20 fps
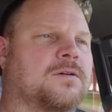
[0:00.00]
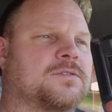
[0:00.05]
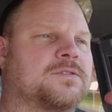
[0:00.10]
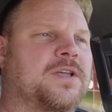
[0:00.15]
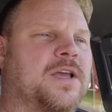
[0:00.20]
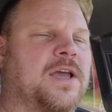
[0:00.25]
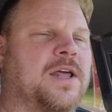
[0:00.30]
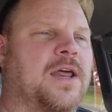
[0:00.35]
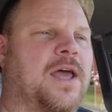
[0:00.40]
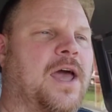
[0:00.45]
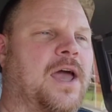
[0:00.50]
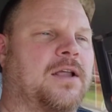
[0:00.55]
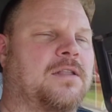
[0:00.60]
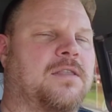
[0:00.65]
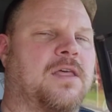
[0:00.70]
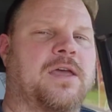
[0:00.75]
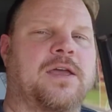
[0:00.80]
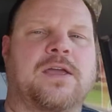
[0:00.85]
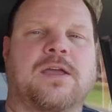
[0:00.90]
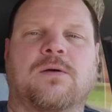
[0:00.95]
Did act
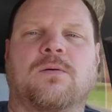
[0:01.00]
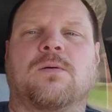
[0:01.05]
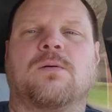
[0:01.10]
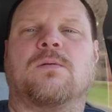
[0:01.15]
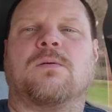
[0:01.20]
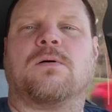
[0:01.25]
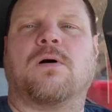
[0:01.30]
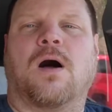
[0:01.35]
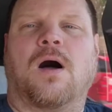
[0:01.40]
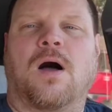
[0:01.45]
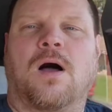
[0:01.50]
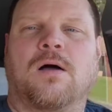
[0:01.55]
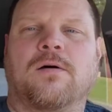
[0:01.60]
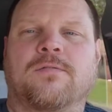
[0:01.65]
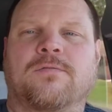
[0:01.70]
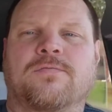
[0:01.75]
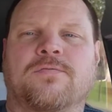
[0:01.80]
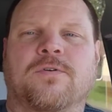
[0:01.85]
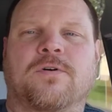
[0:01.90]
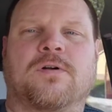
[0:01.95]
like it,
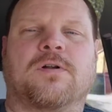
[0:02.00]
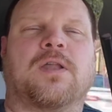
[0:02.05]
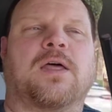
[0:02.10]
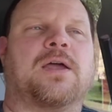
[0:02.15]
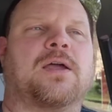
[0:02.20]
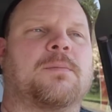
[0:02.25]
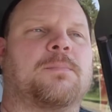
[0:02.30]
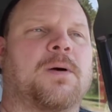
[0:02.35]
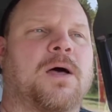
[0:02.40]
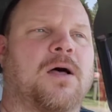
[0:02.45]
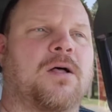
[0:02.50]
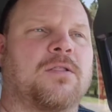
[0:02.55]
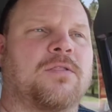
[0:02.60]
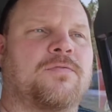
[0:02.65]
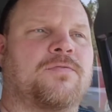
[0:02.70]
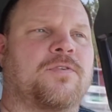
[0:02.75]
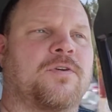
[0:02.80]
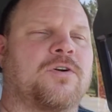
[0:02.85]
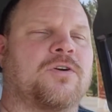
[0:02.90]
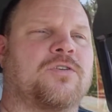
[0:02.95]
for like about
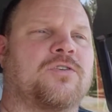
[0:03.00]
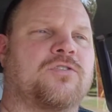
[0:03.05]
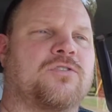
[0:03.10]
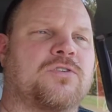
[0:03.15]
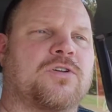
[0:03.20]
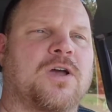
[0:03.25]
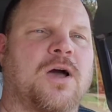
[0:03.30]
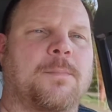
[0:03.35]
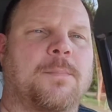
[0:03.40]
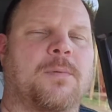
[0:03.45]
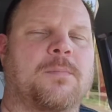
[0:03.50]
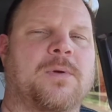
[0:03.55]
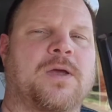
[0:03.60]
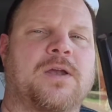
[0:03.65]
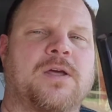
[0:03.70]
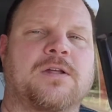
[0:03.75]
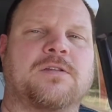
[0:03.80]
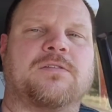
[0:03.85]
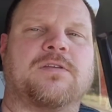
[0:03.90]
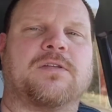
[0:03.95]
the first couple
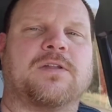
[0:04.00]
minutes,